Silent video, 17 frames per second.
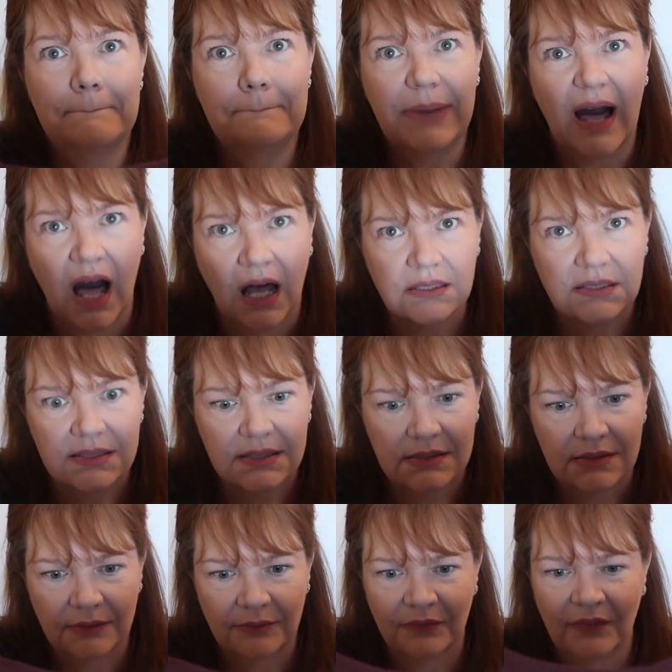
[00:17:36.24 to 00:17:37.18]

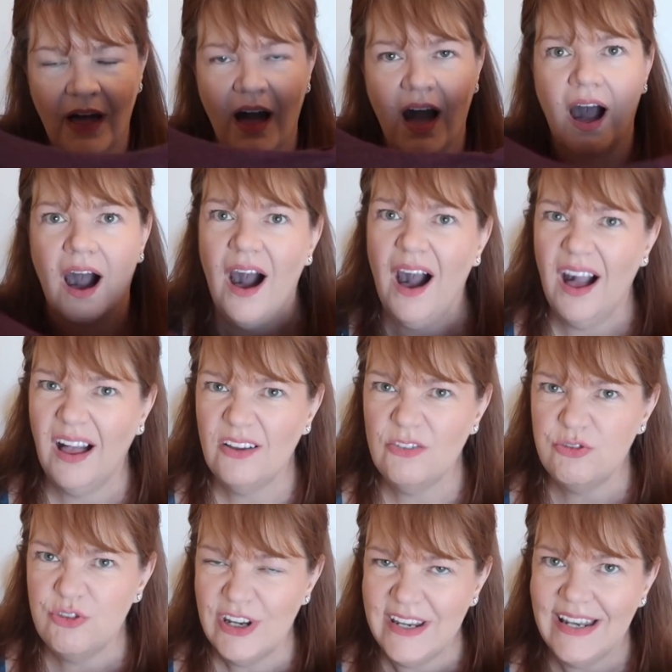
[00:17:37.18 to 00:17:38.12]
But I
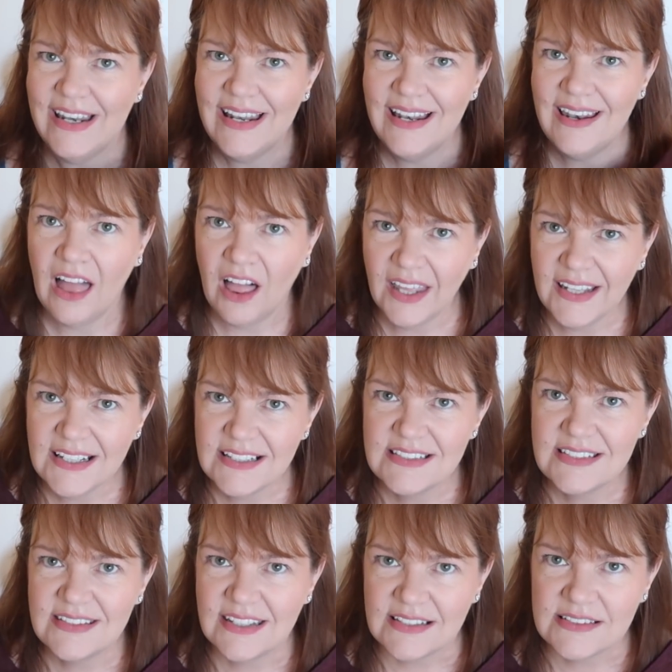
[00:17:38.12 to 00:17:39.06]
really
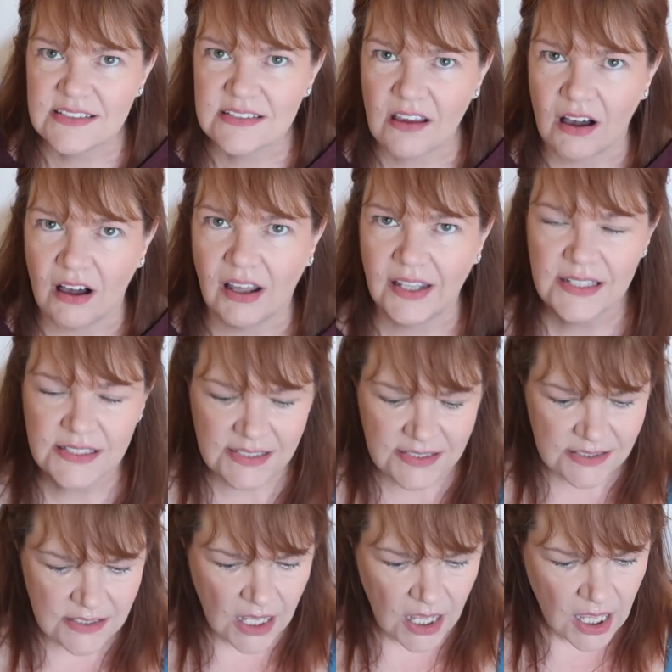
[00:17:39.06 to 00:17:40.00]
liked this,
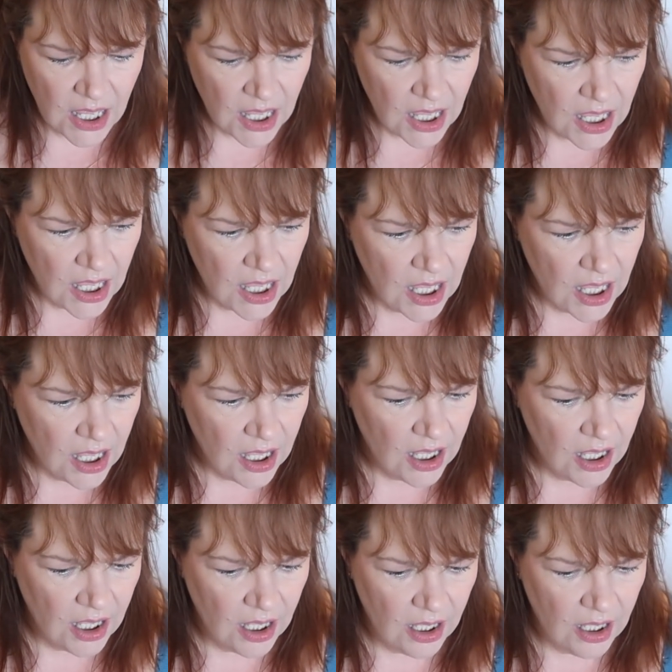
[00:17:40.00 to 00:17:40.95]
guys.
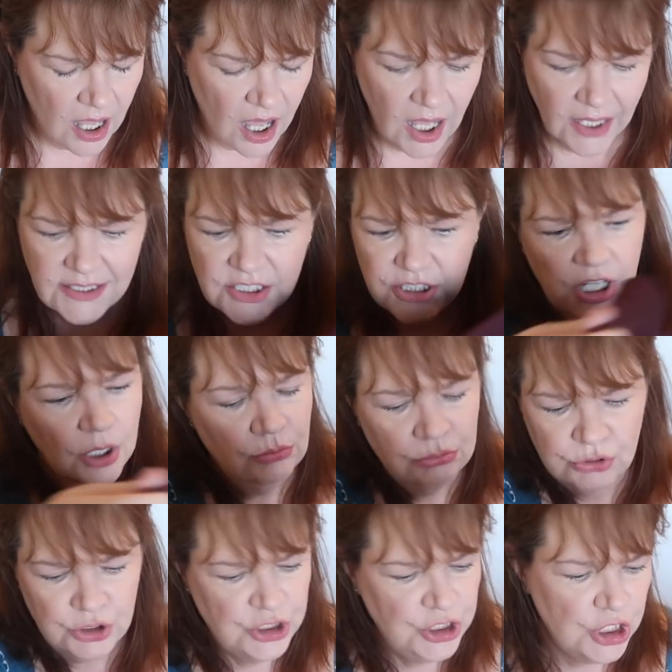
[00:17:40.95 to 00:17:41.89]
I
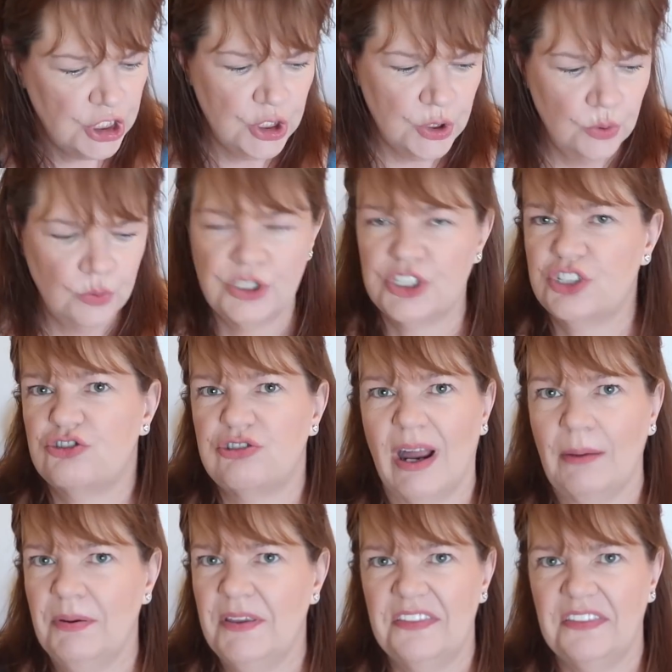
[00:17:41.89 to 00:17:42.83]
don't do
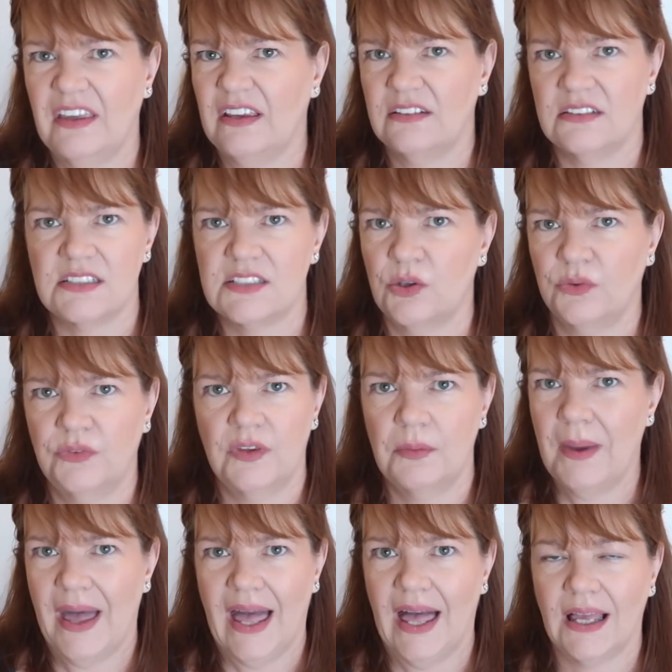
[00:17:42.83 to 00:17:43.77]
strappy things on
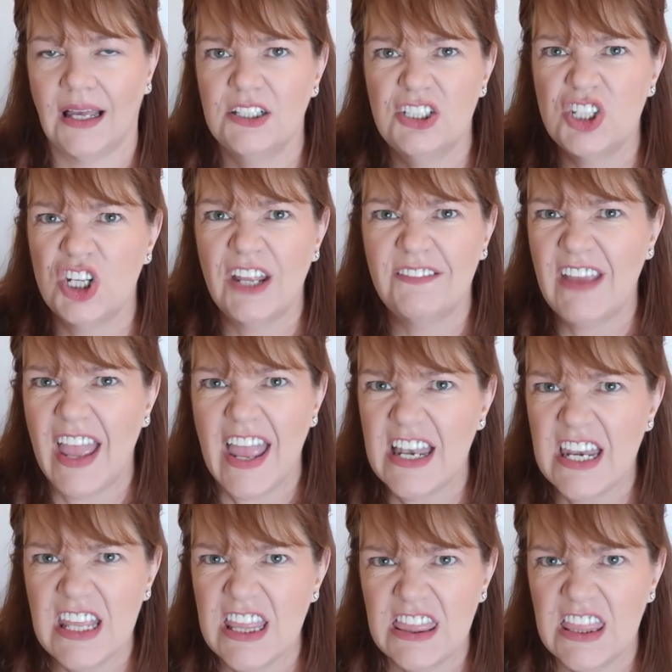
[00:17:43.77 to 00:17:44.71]
the back. I don't have
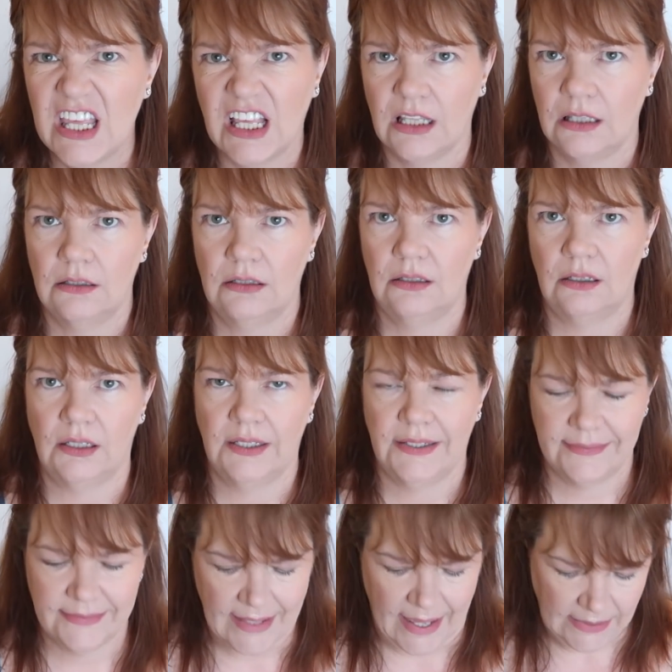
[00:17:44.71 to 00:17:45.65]
anything
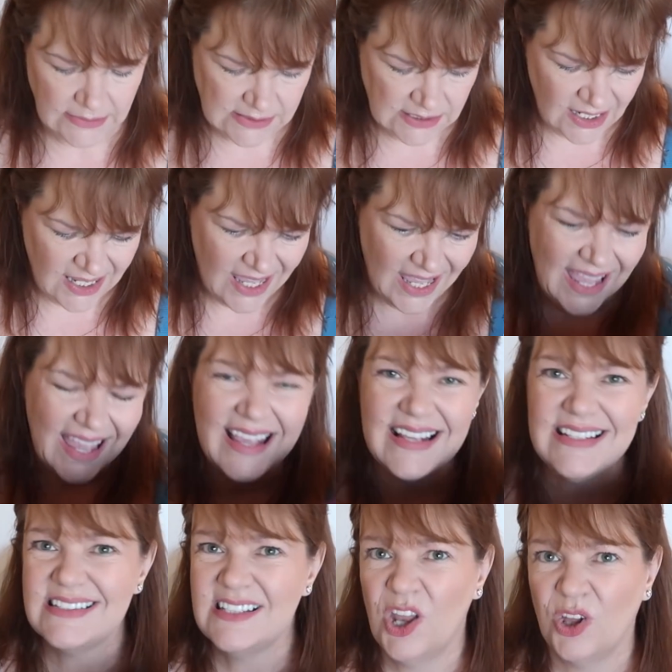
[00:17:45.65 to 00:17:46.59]
like that.
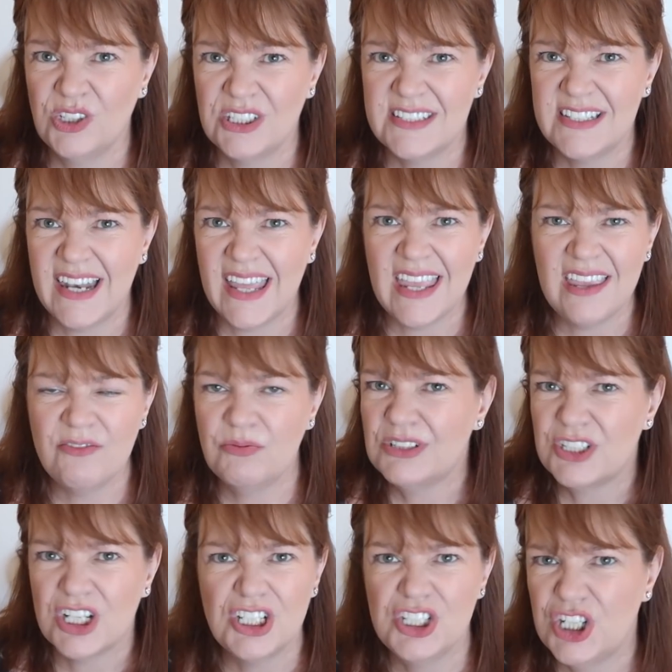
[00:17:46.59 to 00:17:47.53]
It's long sleeve,
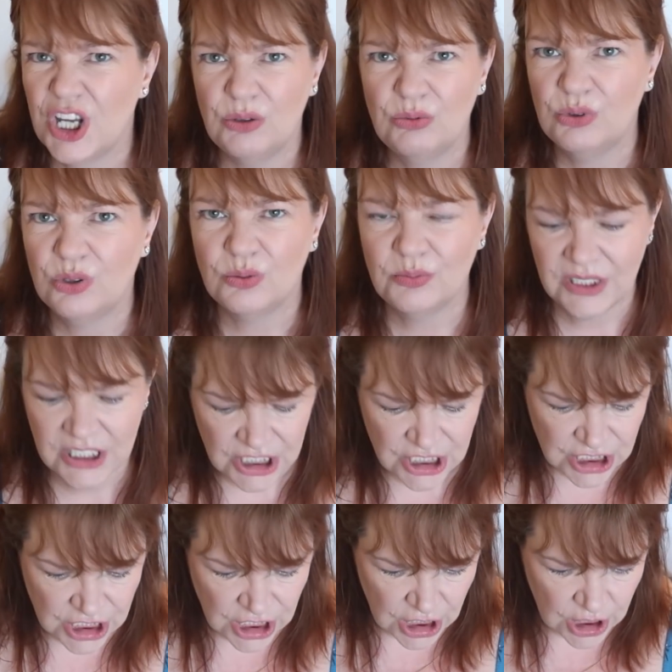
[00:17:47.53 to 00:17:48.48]
which I don't normally
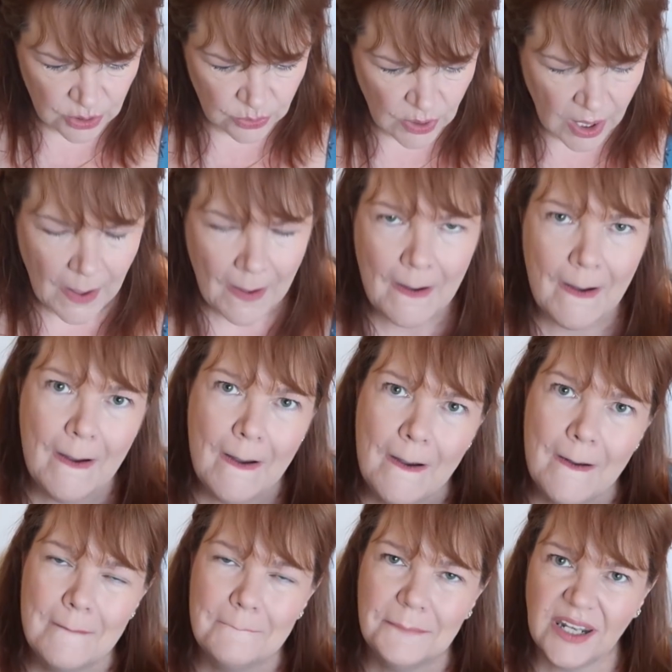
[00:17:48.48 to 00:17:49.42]
do.
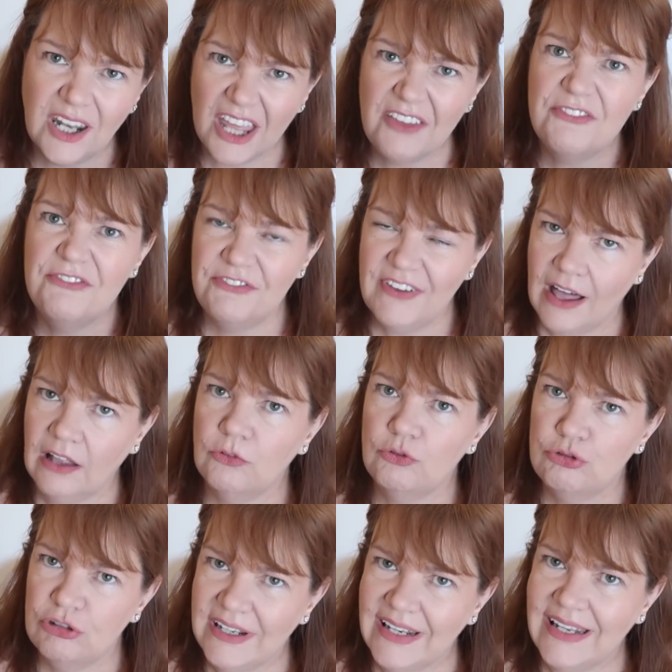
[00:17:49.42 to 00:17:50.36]
But I felt
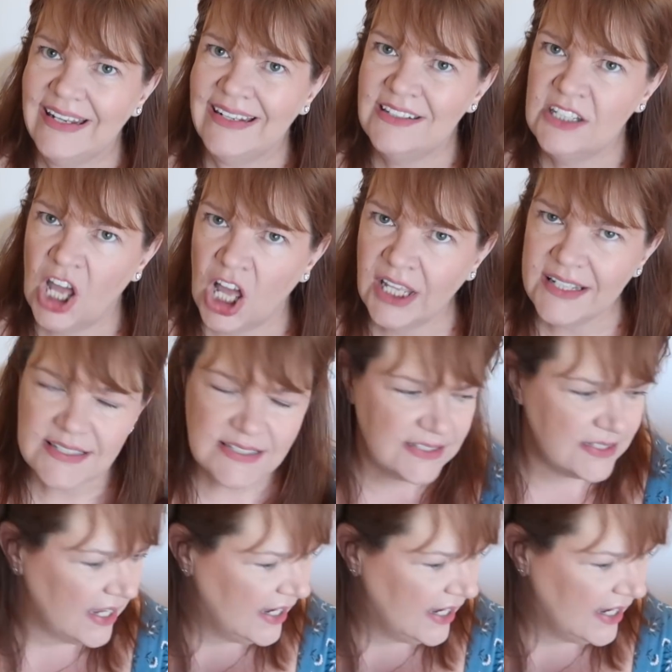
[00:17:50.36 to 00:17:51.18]
really nice